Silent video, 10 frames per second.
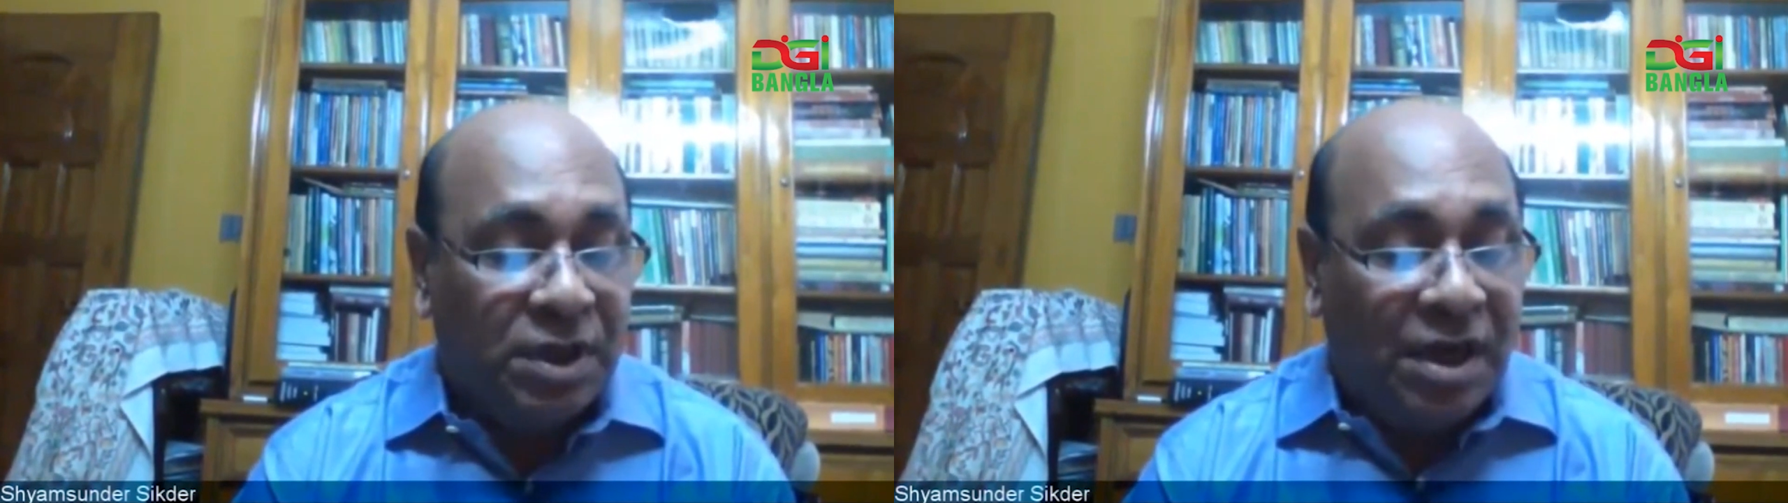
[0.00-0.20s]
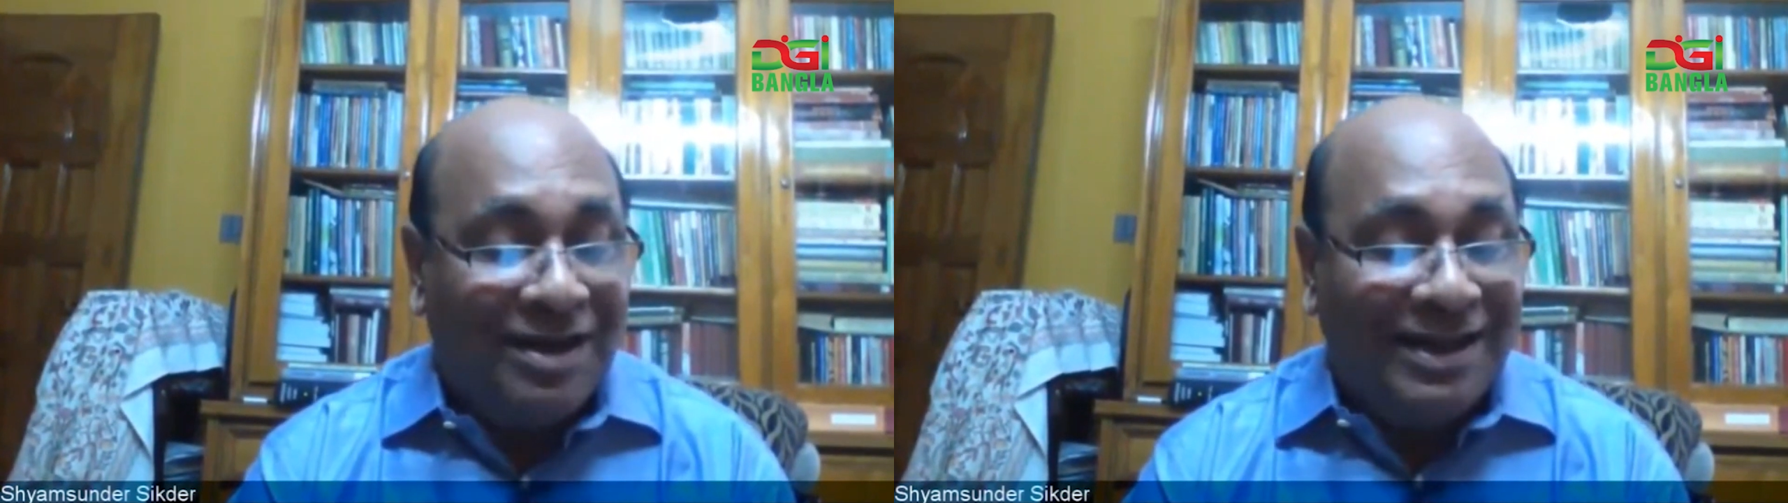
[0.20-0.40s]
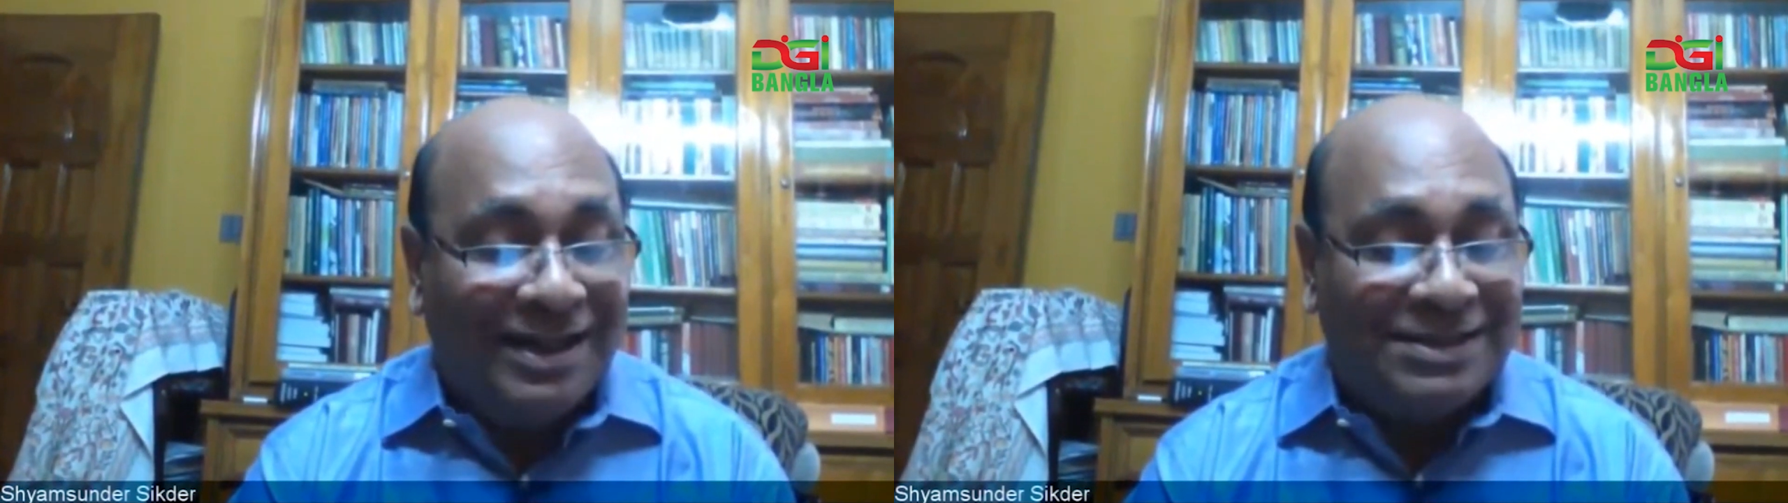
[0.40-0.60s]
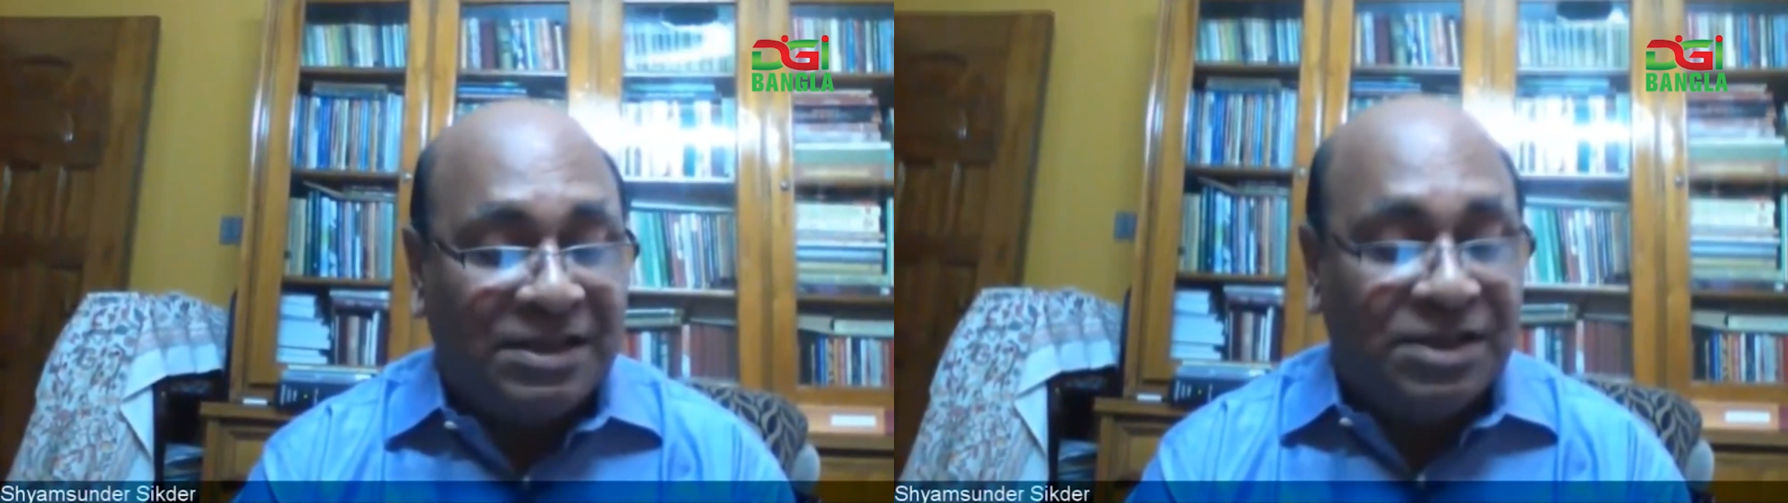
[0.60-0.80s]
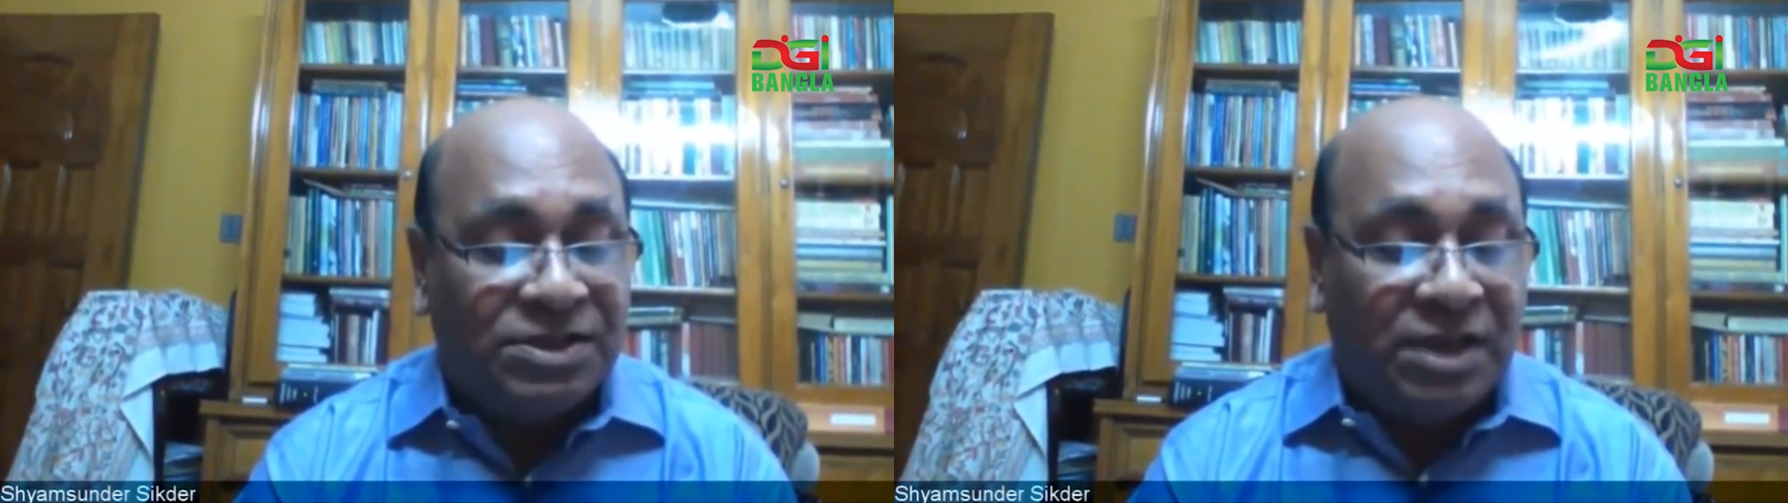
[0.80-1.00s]
are less
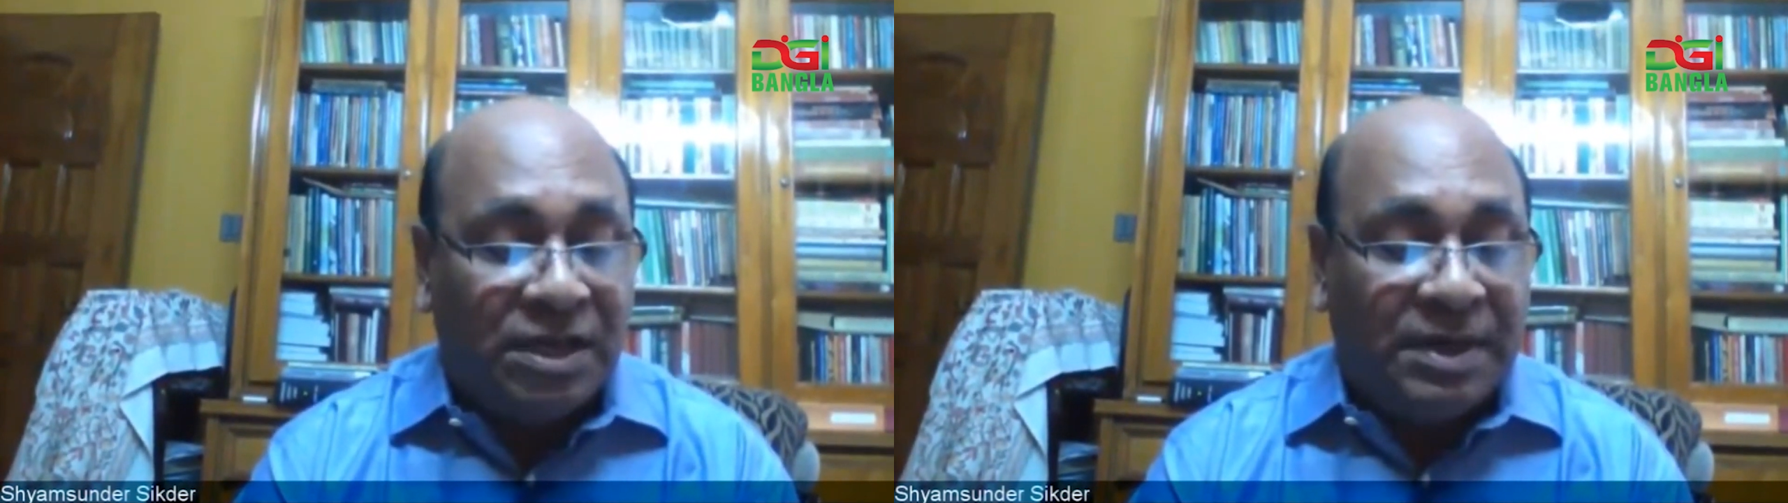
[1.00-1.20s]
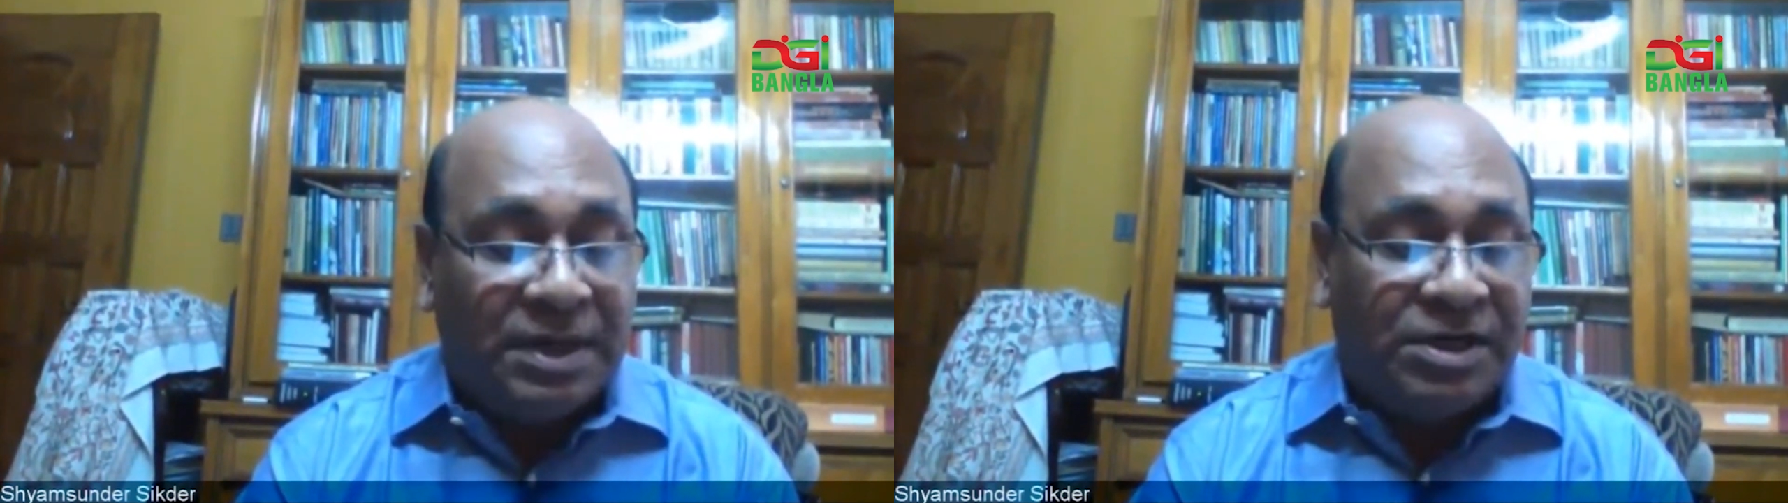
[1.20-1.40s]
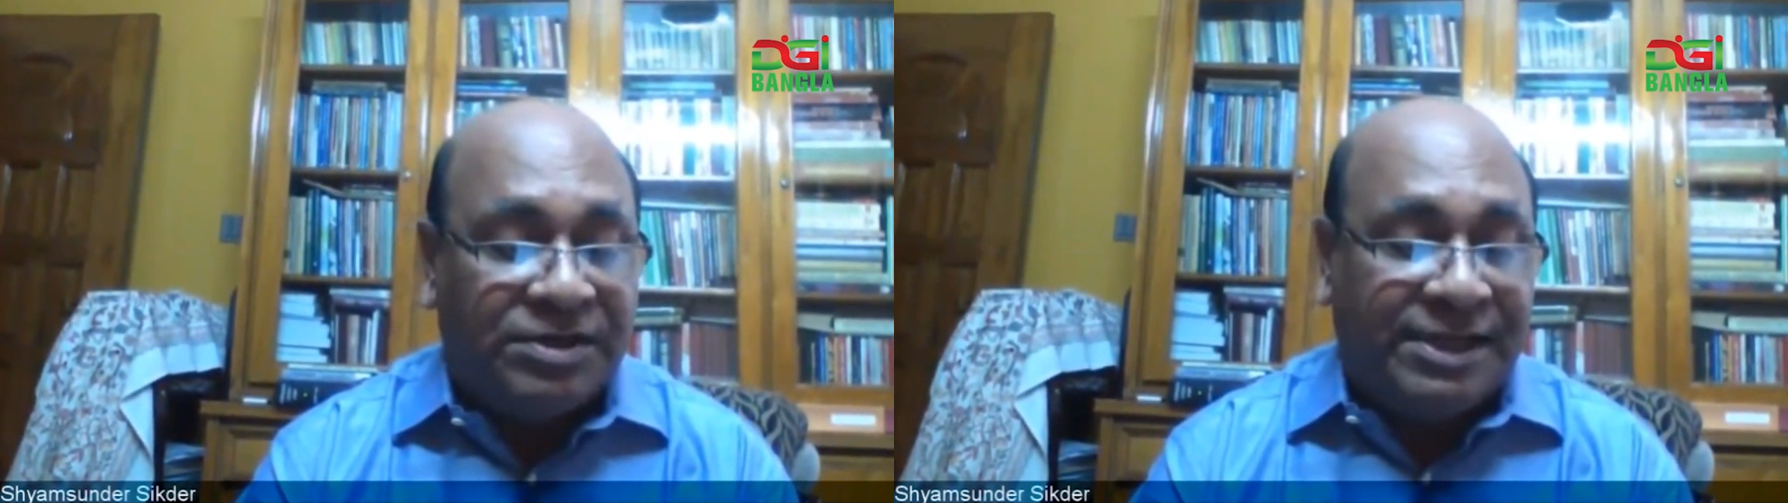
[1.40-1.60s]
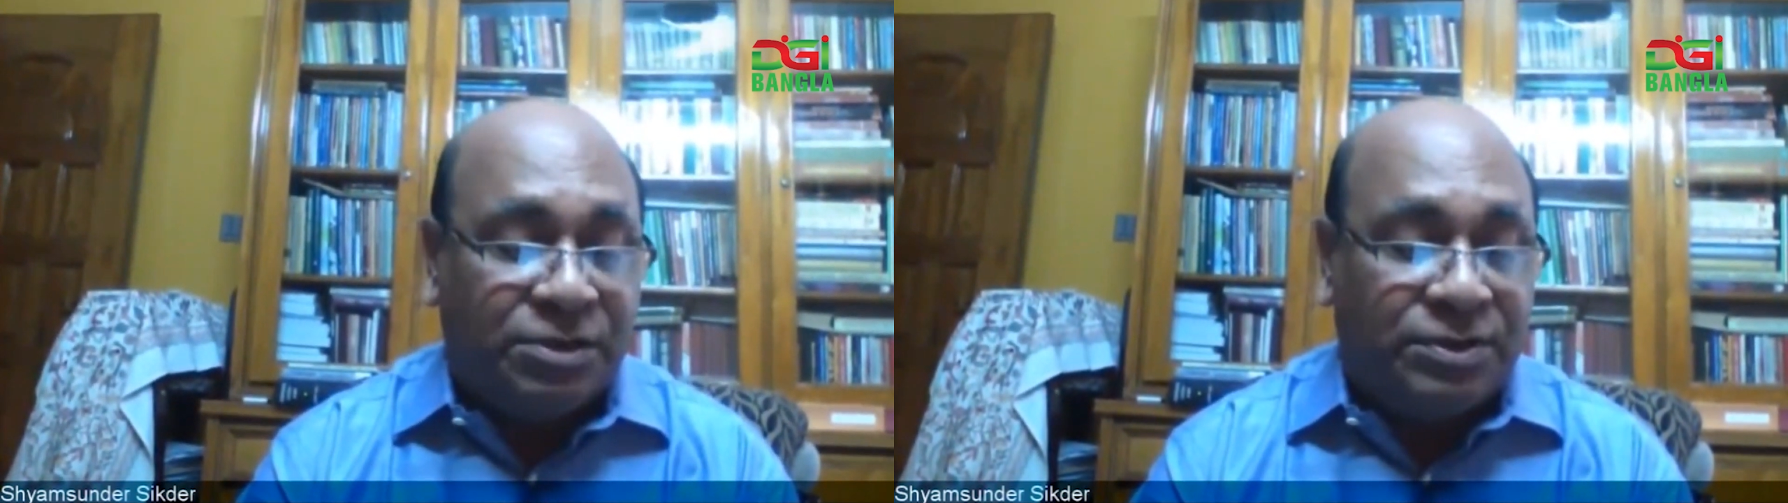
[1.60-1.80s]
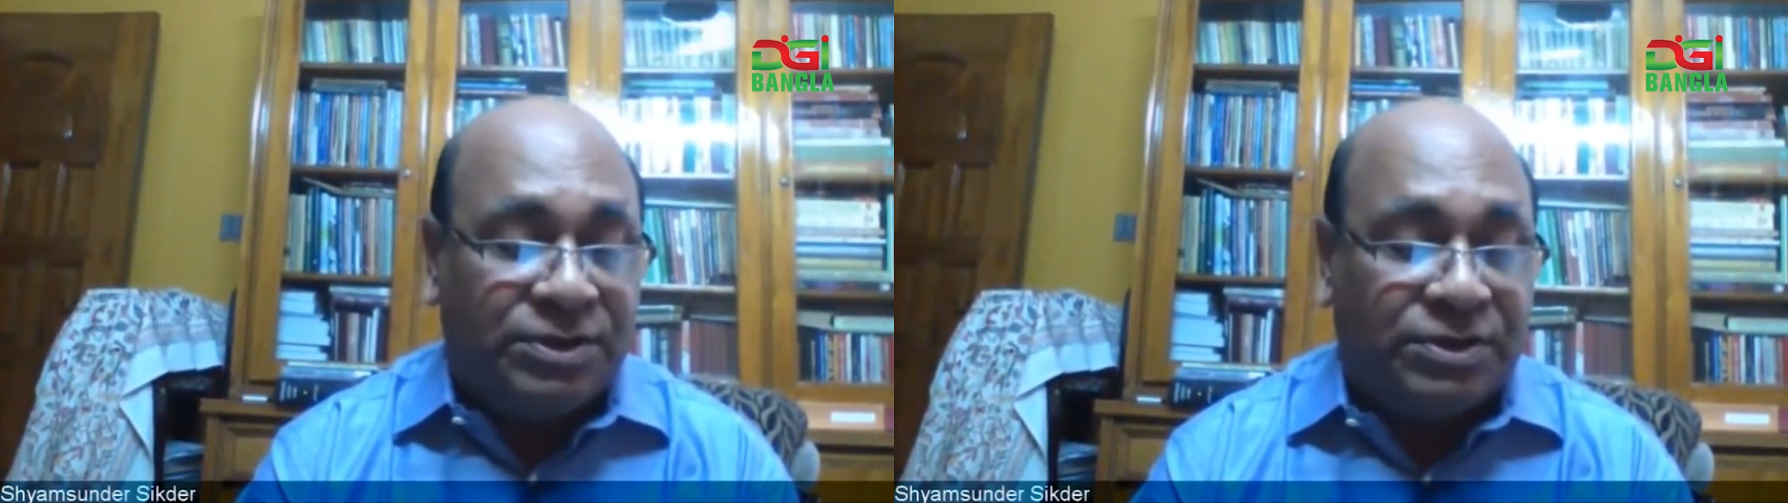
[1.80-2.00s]
in some other
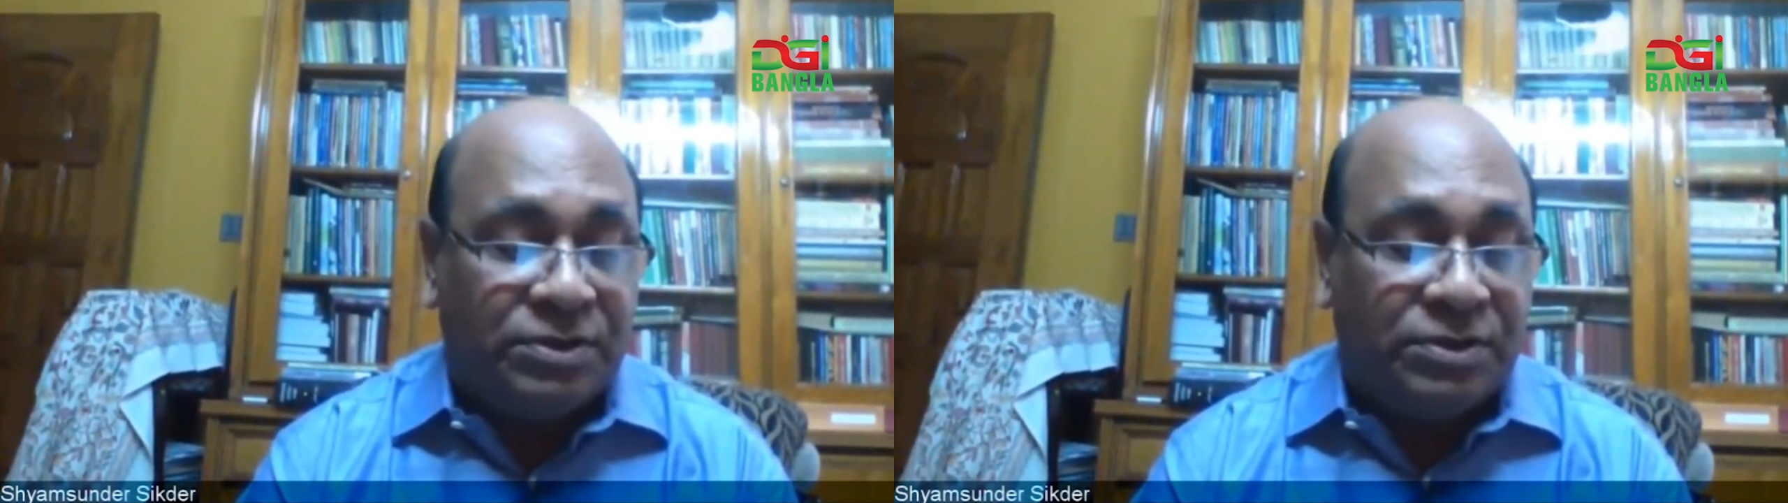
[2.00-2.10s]
sectors